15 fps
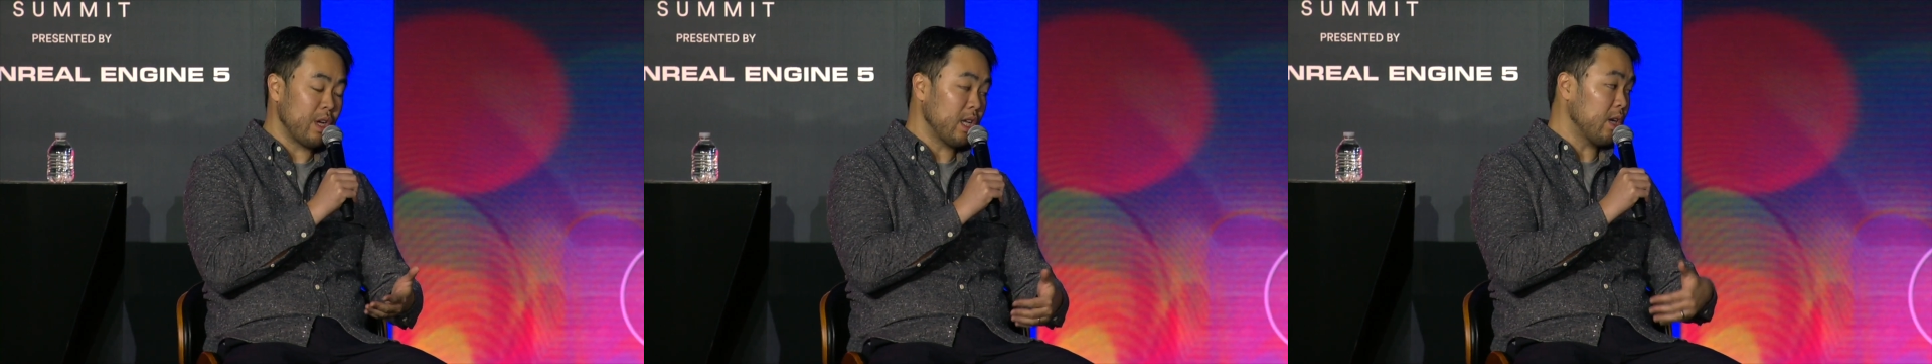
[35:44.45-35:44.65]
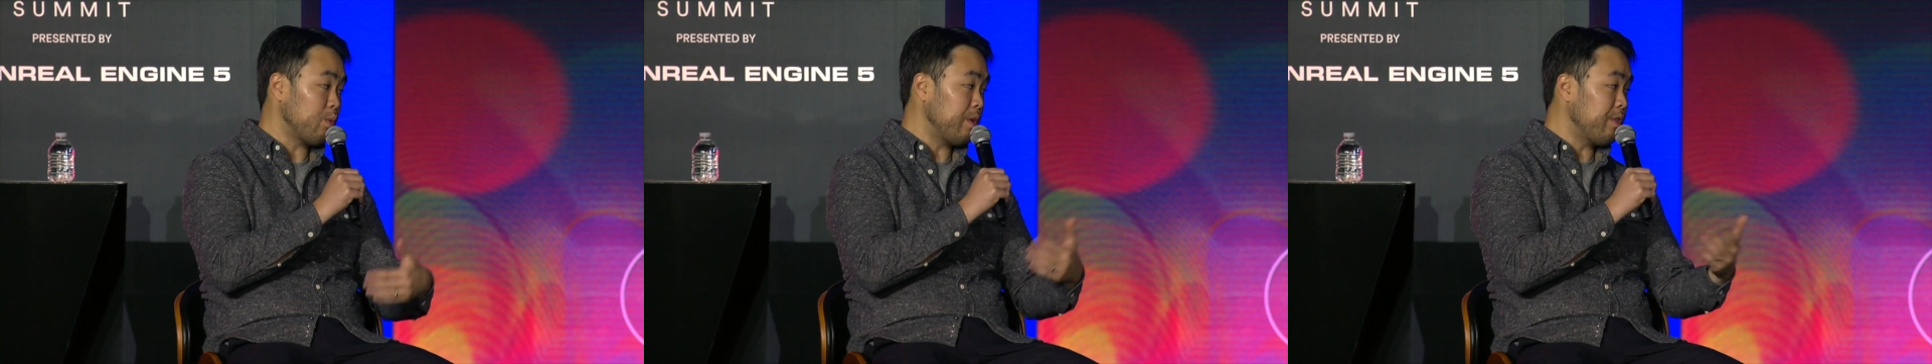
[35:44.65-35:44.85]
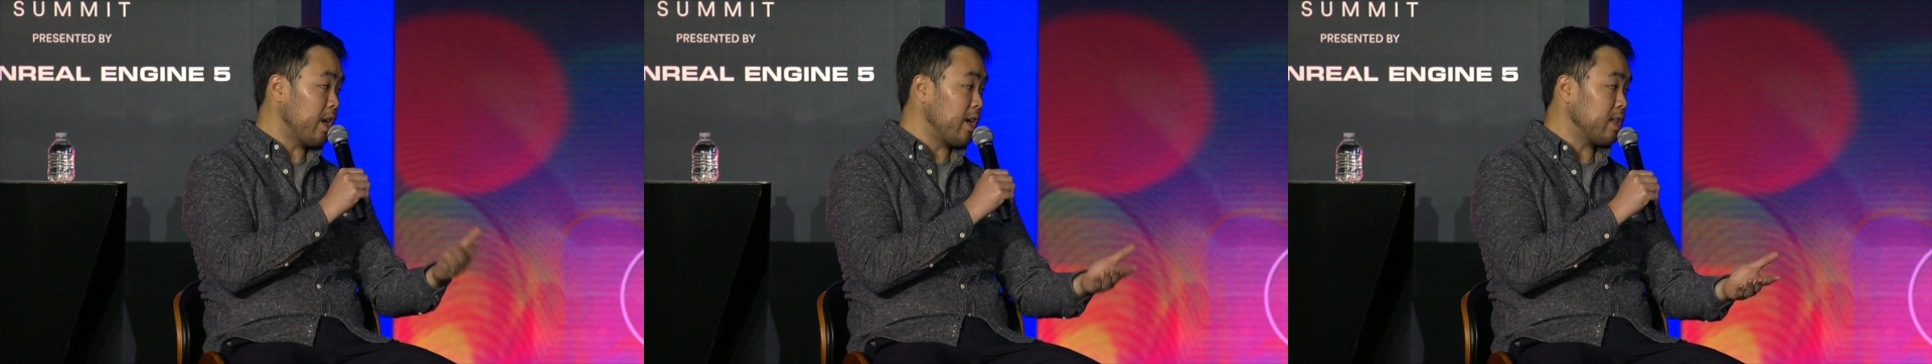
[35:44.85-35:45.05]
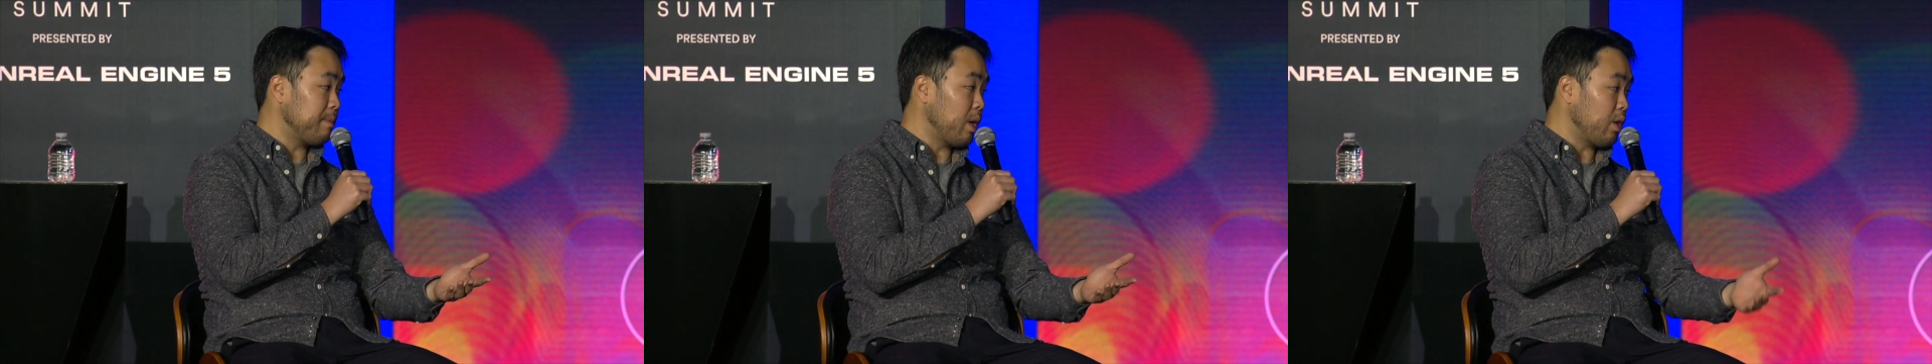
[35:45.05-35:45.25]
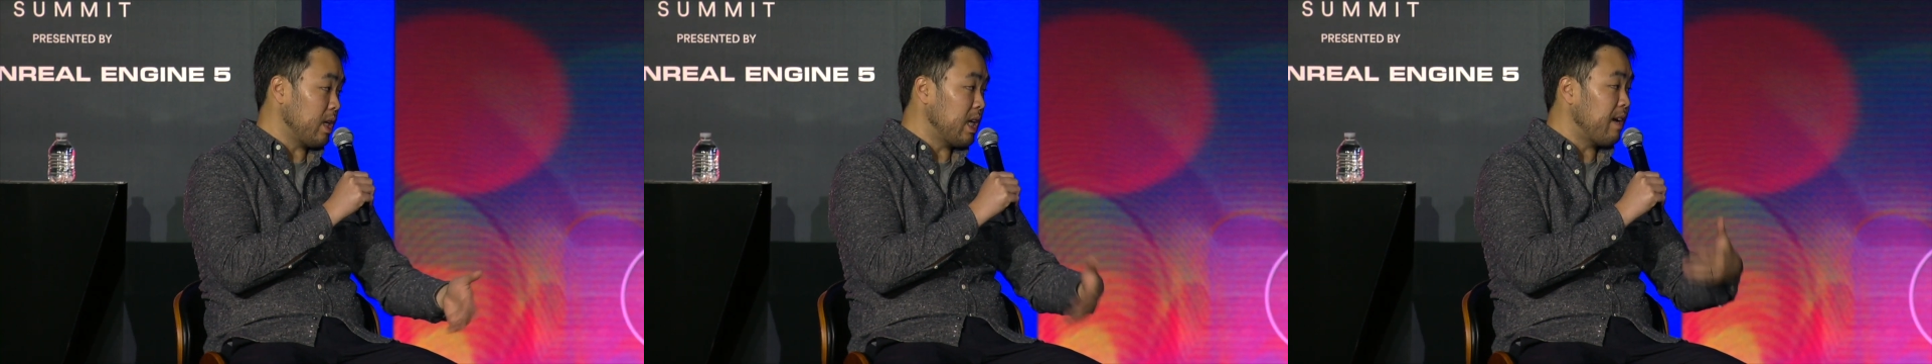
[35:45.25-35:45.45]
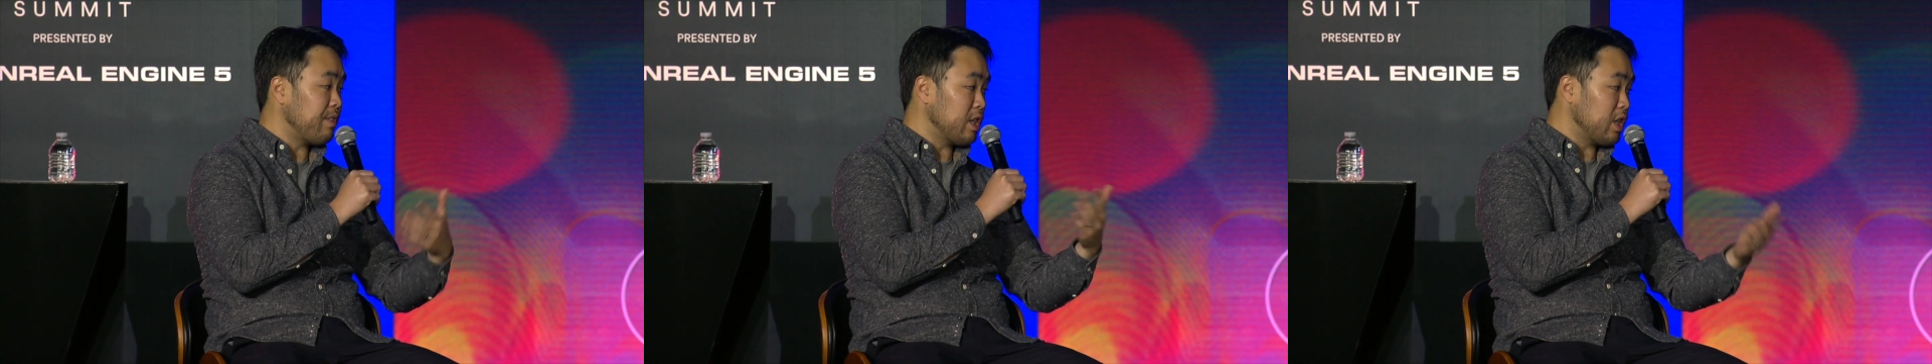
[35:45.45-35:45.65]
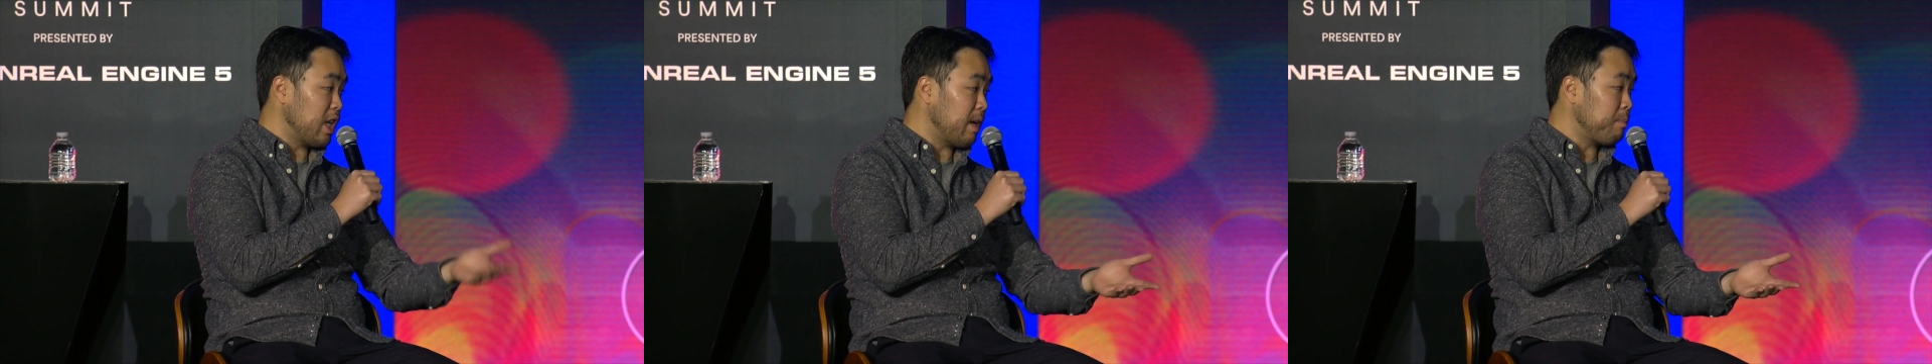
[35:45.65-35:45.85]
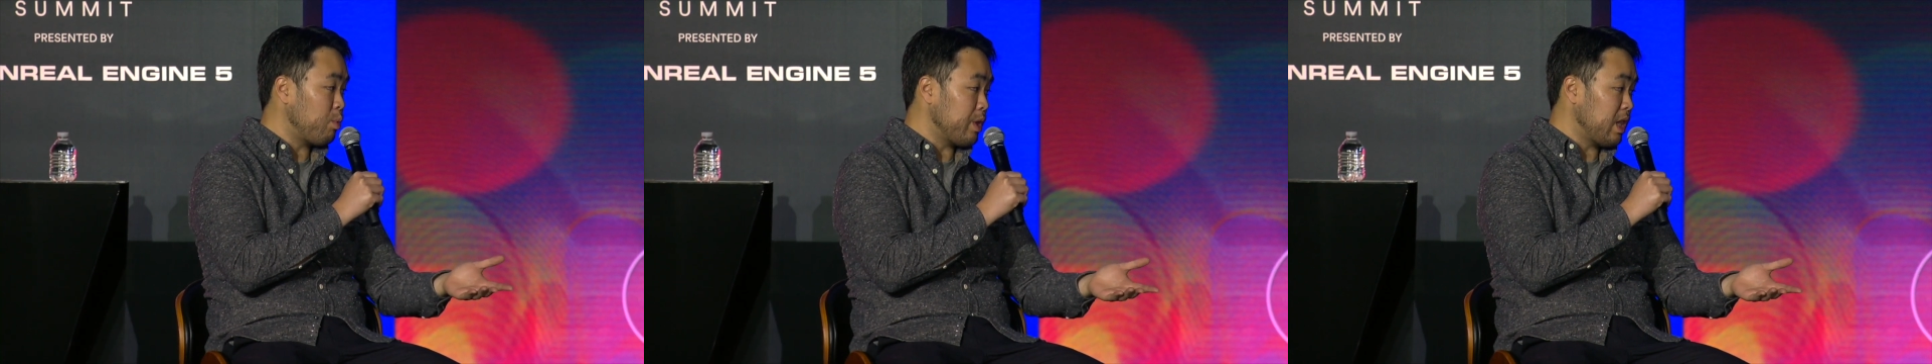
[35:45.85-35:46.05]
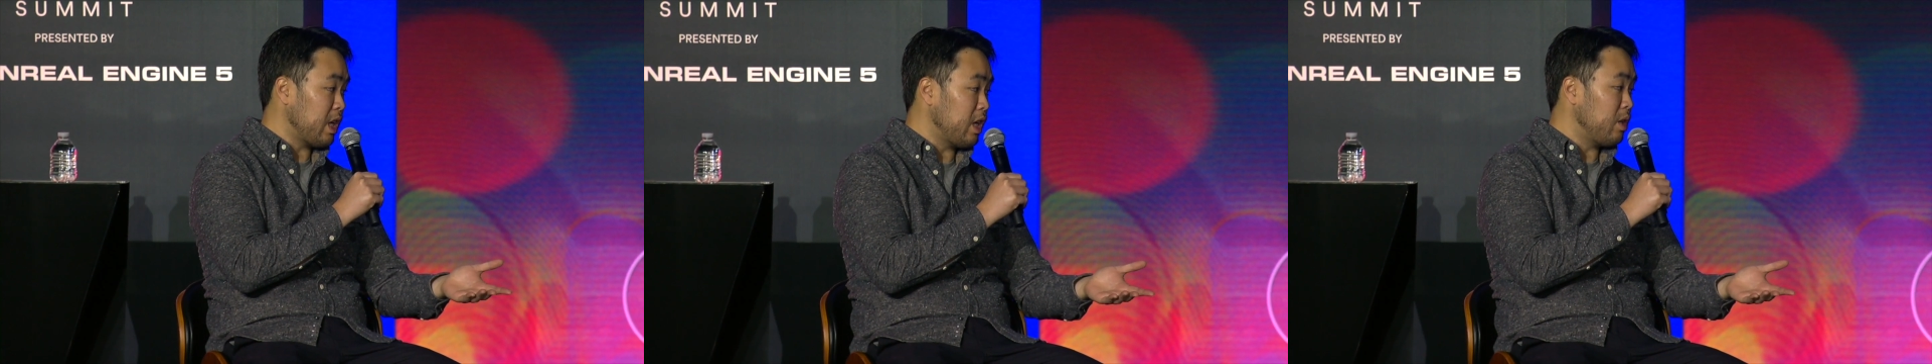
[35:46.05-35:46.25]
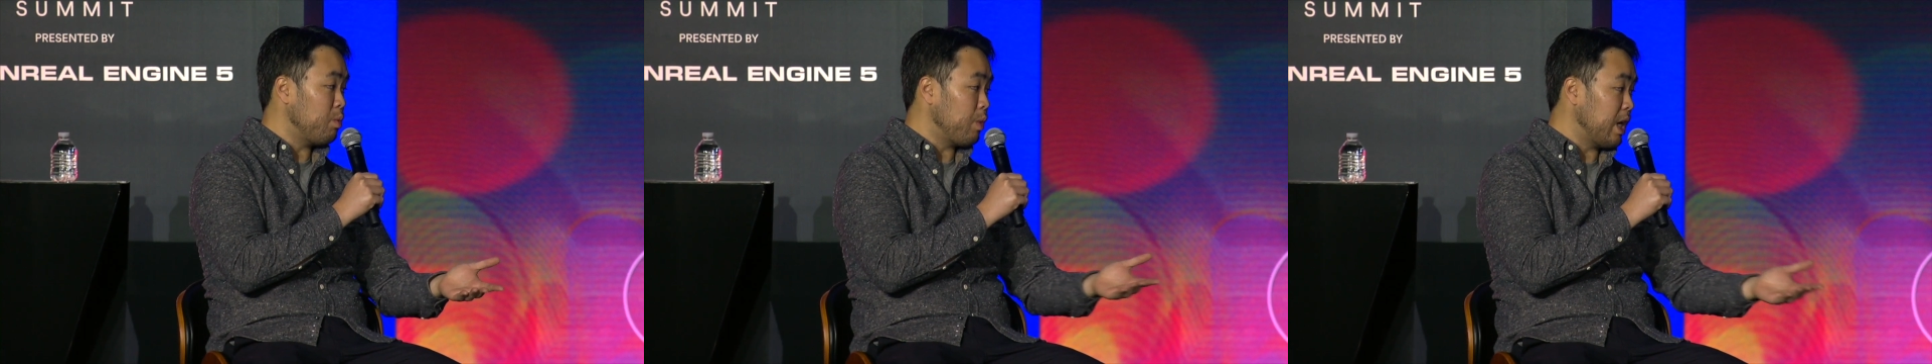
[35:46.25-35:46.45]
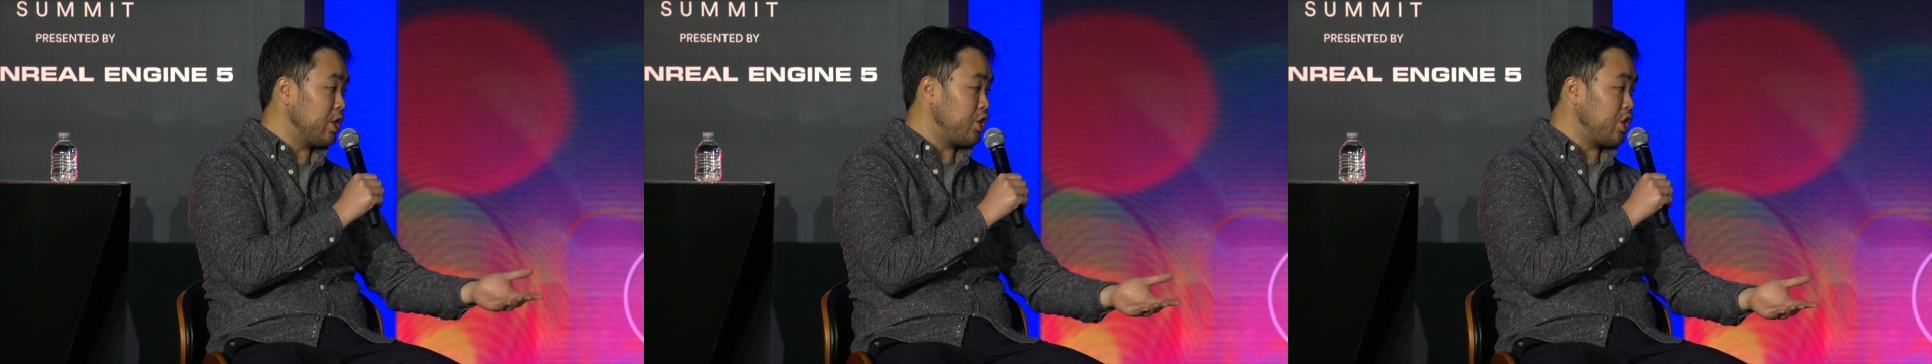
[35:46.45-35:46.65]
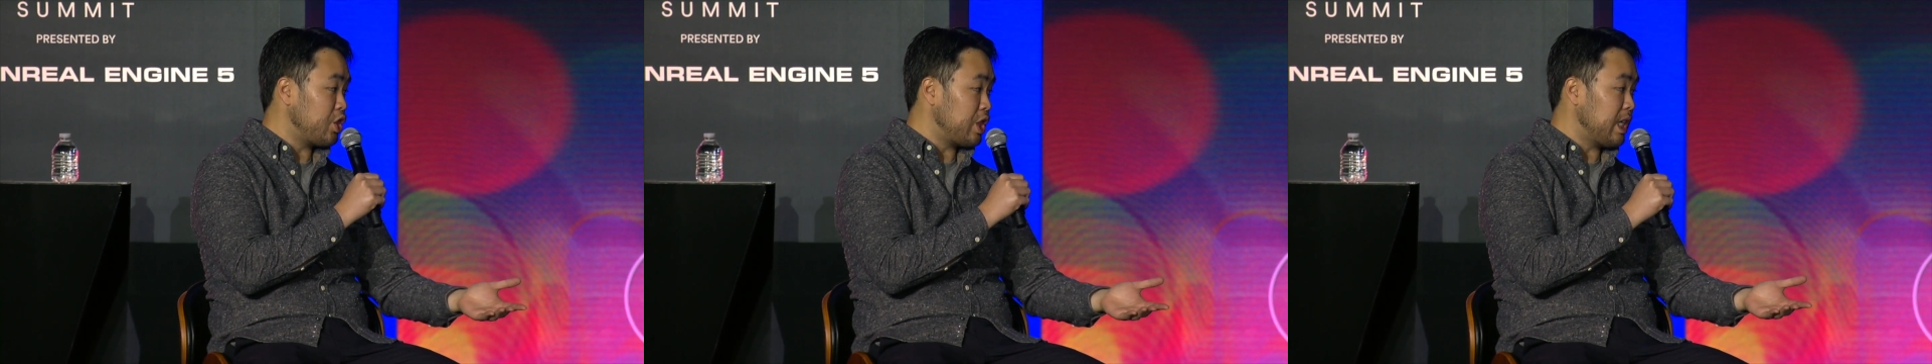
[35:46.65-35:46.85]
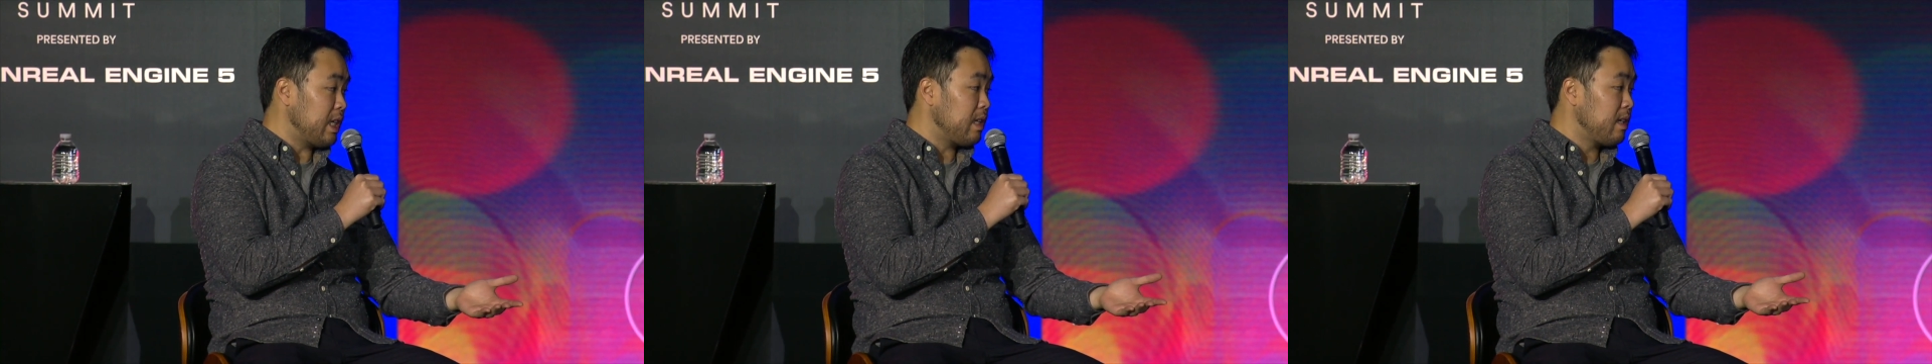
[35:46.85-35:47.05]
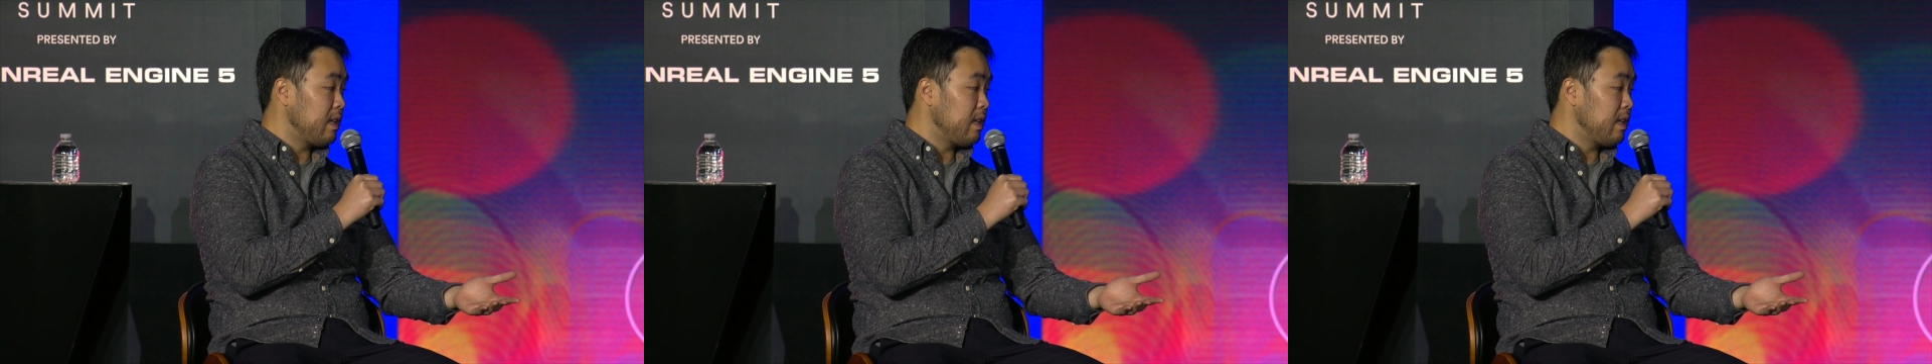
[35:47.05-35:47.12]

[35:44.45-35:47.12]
Like we talked about leveling up within YGG,